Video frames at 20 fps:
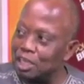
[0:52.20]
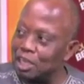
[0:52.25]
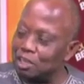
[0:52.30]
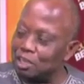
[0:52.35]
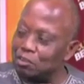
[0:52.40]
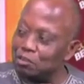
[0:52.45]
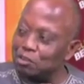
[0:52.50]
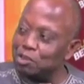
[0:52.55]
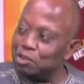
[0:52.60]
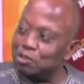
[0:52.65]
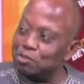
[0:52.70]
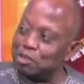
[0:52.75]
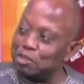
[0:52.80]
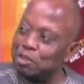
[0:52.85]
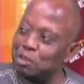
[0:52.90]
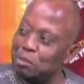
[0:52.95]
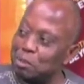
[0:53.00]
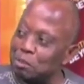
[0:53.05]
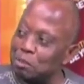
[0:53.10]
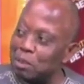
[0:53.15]
If you
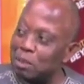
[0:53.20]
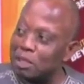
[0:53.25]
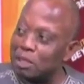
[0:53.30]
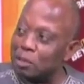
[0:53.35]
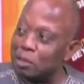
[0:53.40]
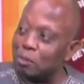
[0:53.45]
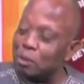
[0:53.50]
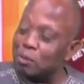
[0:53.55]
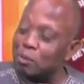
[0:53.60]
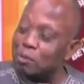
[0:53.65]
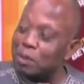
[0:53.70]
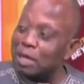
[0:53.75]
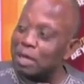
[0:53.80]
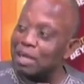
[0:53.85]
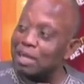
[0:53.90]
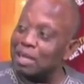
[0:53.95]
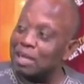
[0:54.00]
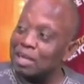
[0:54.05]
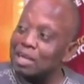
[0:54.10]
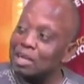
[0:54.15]
remember the
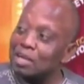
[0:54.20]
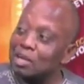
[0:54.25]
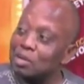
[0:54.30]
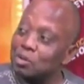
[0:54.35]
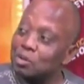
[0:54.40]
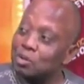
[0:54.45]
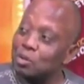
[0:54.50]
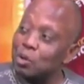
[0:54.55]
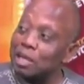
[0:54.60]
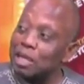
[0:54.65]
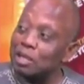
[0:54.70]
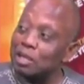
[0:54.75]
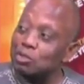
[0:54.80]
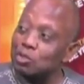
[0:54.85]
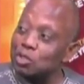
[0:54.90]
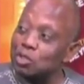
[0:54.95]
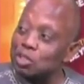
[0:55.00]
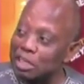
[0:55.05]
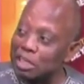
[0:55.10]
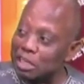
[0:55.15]
popular Crow and
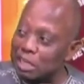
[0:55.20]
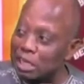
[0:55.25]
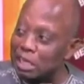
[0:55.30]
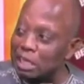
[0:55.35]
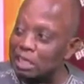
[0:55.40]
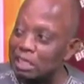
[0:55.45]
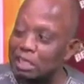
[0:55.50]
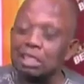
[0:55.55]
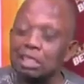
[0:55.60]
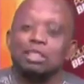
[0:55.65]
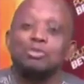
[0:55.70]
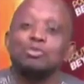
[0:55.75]
Associate case, mm-hmm.